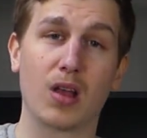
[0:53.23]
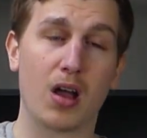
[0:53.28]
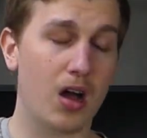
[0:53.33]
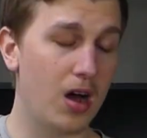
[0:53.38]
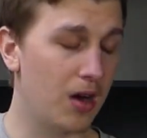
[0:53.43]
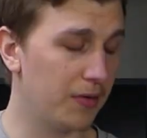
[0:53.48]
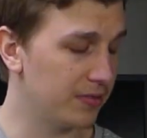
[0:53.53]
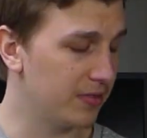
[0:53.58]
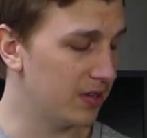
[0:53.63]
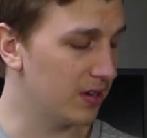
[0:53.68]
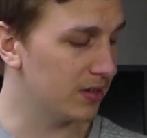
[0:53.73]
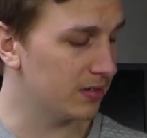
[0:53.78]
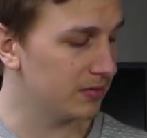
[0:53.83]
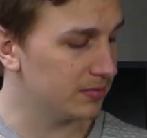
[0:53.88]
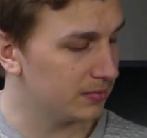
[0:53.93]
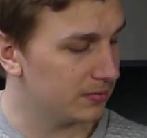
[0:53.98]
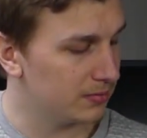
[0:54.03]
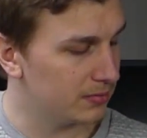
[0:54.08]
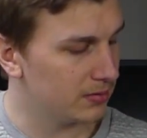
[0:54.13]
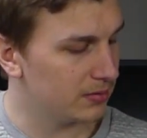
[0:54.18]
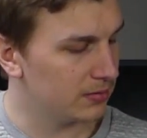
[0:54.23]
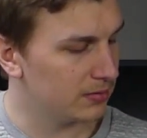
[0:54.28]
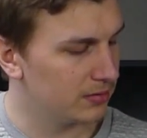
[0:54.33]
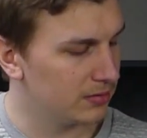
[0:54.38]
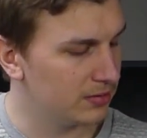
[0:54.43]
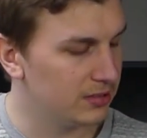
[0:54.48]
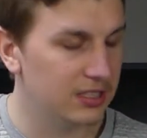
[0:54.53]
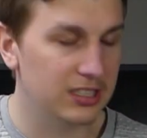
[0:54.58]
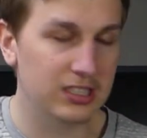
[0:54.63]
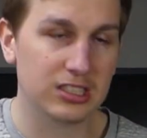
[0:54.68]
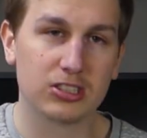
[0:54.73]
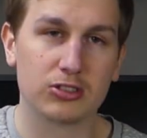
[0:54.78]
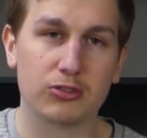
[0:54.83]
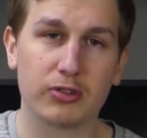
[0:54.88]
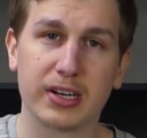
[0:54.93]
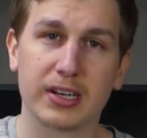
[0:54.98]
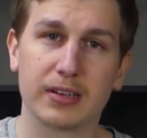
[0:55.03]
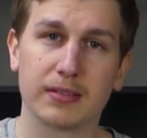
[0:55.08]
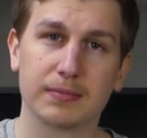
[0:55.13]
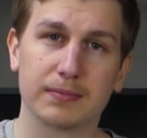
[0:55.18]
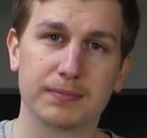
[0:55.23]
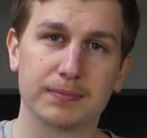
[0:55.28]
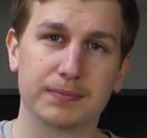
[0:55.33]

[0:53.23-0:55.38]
of the D string.